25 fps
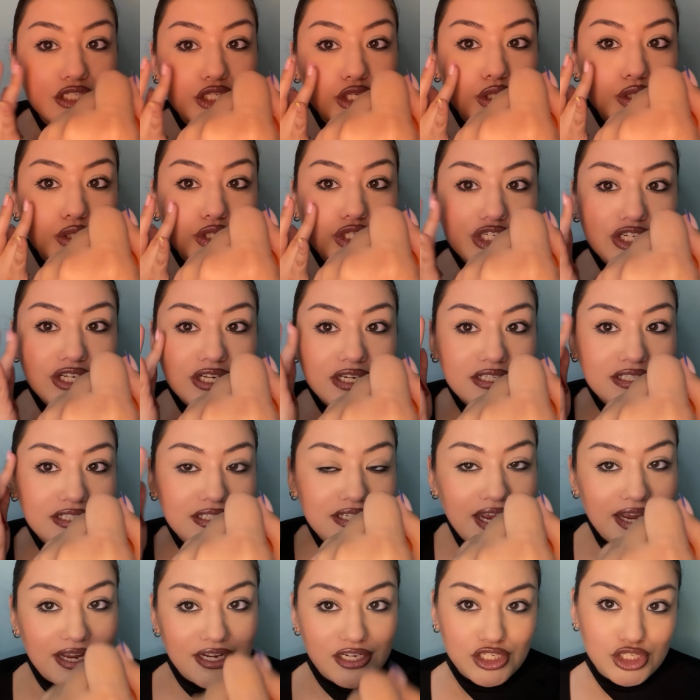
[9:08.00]
little cheek
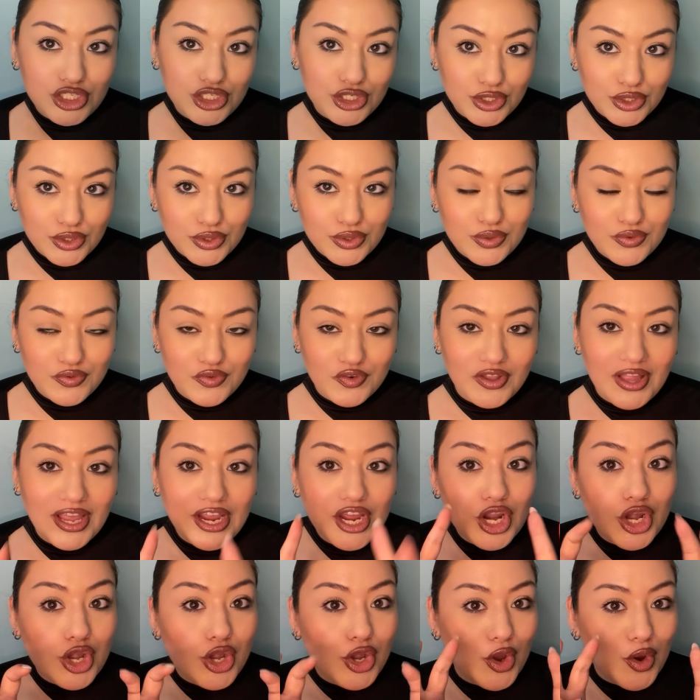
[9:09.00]
stain too for like a
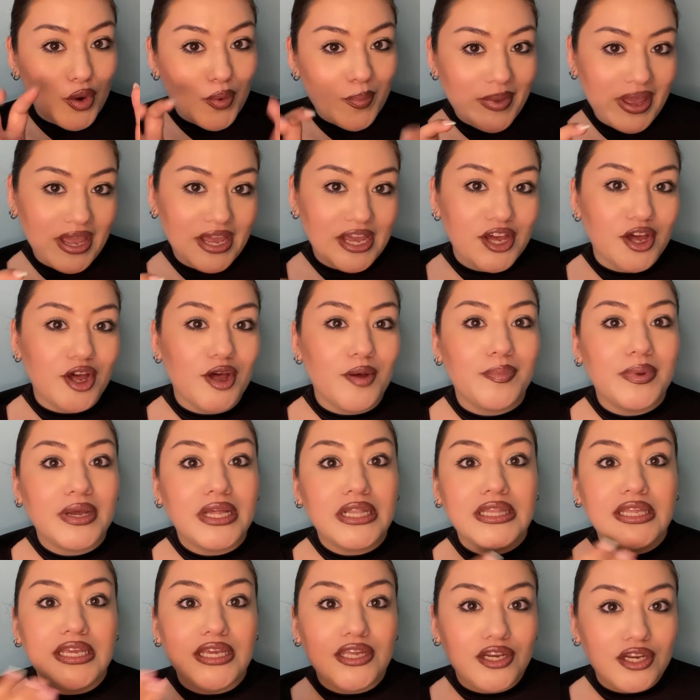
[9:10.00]
no makeup,
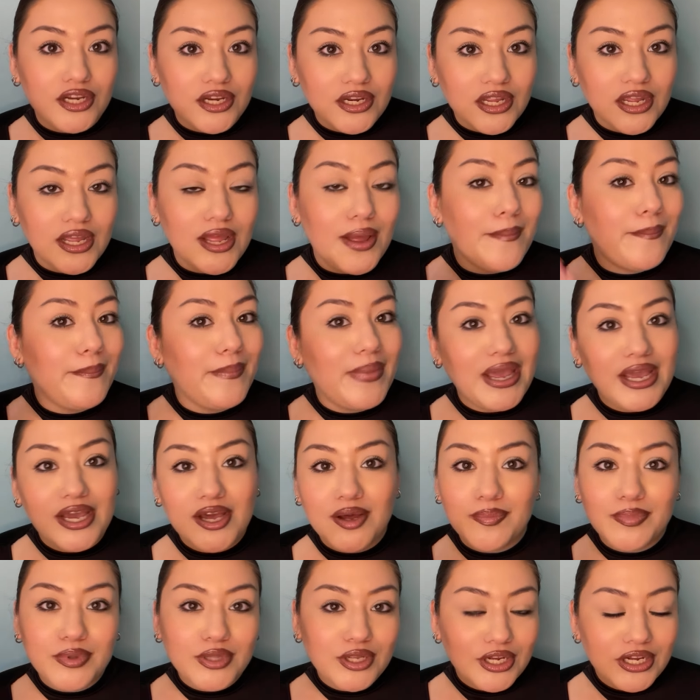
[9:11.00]
clean
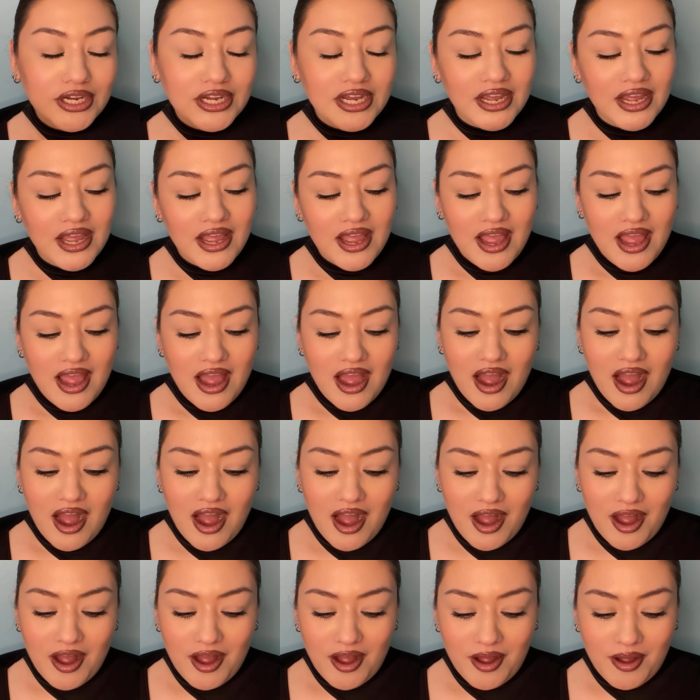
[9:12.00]
makeup look.
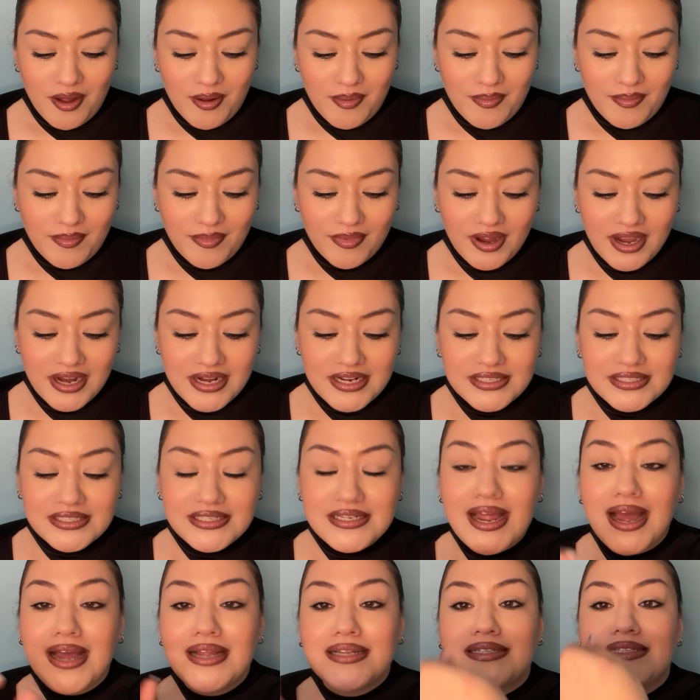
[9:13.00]
And it's
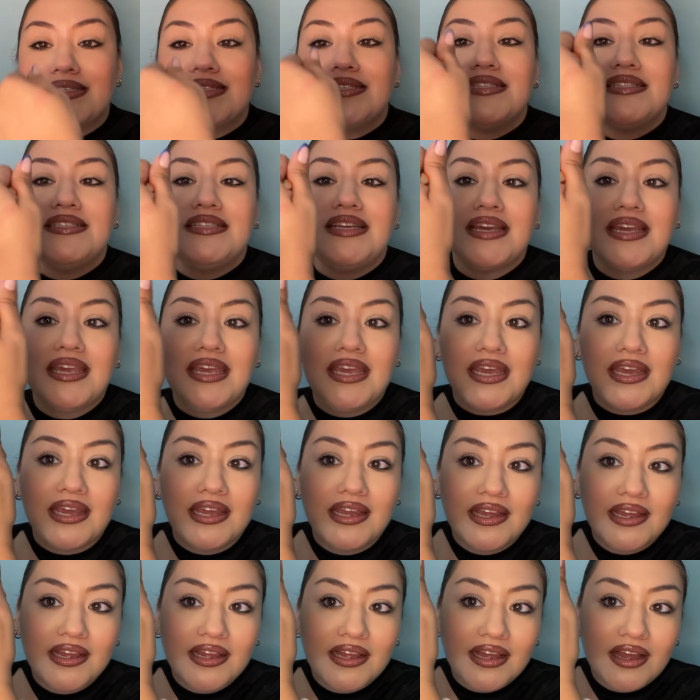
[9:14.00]
not sticky.
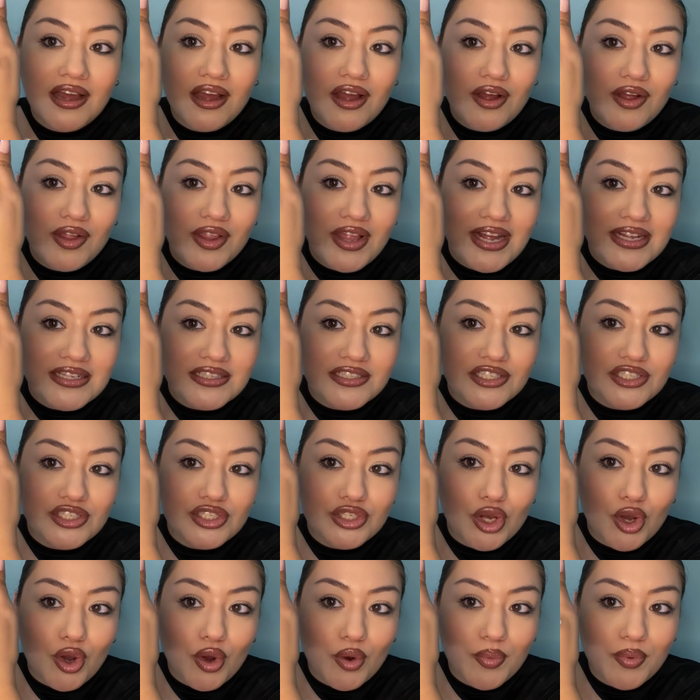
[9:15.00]
Oh, that's
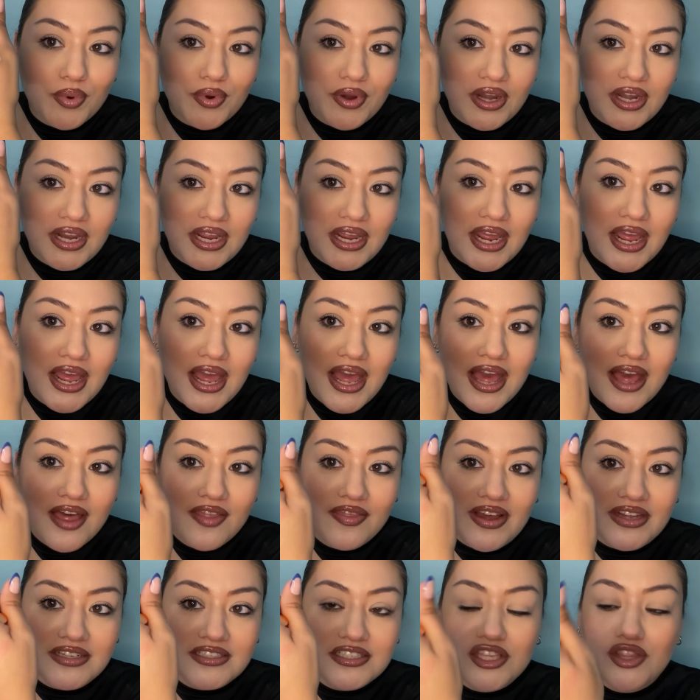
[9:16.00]
so pretty.
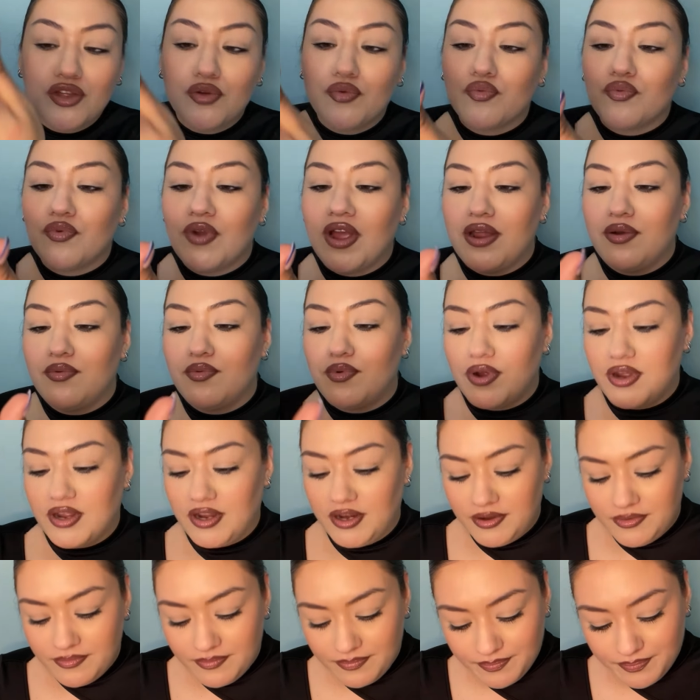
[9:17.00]
That's the red
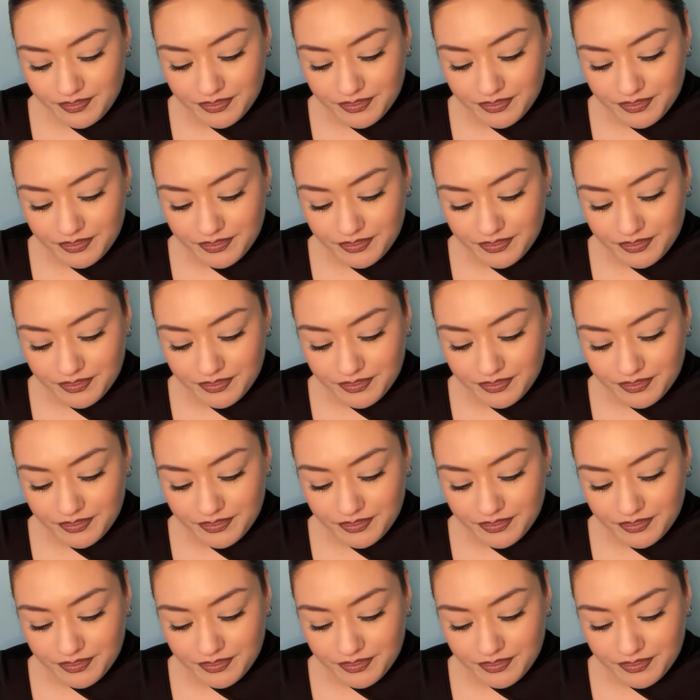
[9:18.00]
one.